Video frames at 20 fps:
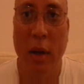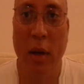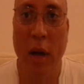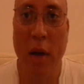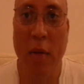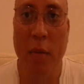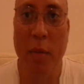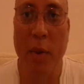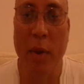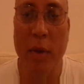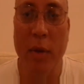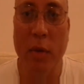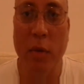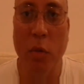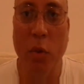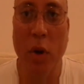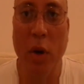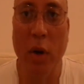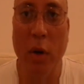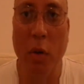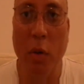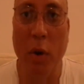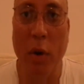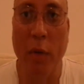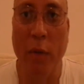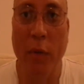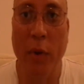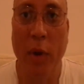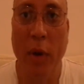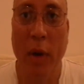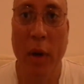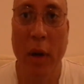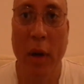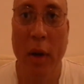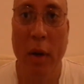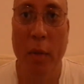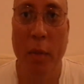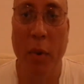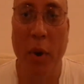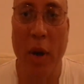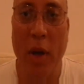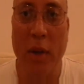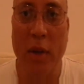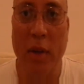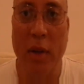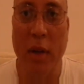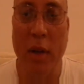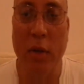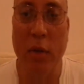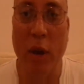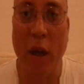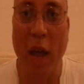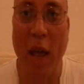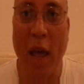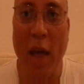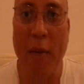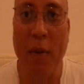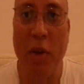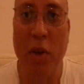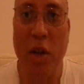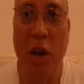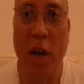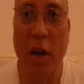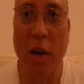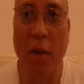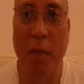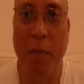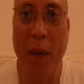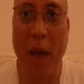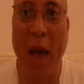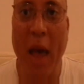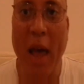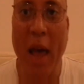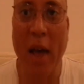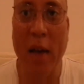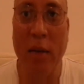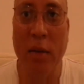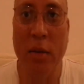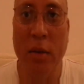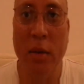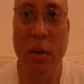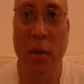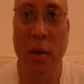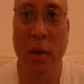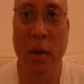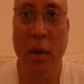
governments work with presidents that have a checkered past,